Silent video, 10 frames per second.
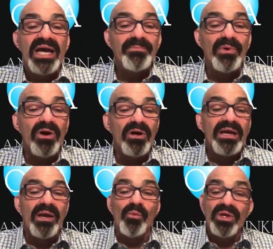bar,
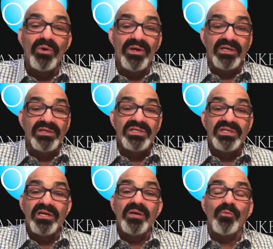and we will get you set
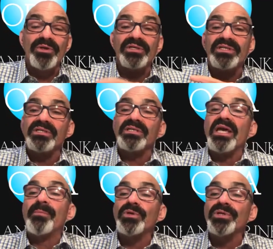up with a
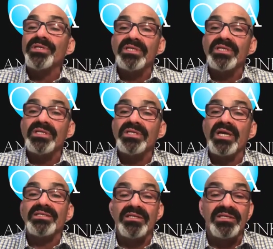sample
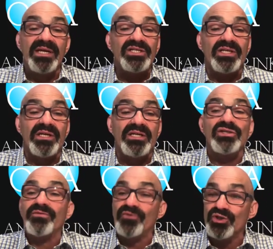sent to the destination of
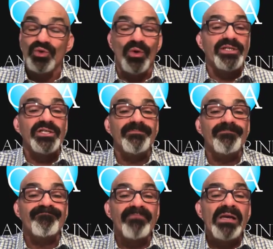your choice.
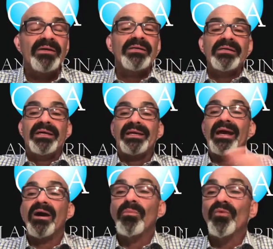Now,
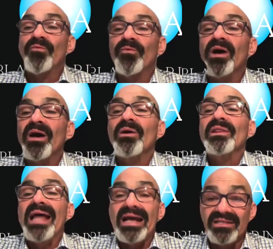
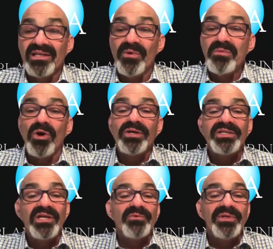lastly, when Mark's
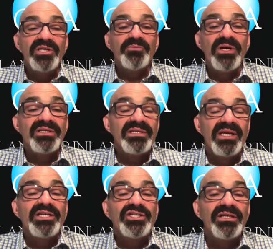done with his
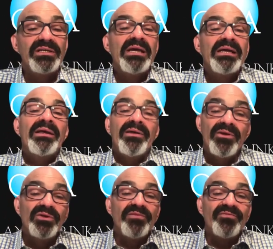presentation,
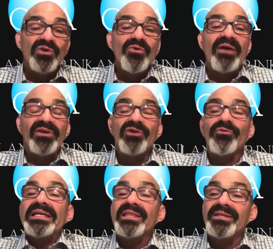those of you who have a
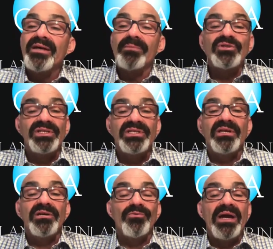green thumb should
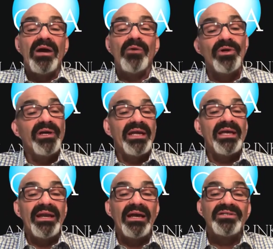stick around. We're going to head
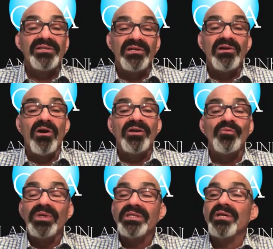out to the garden
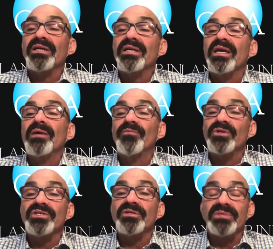with Doug Kim for
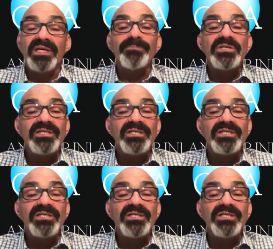some tips,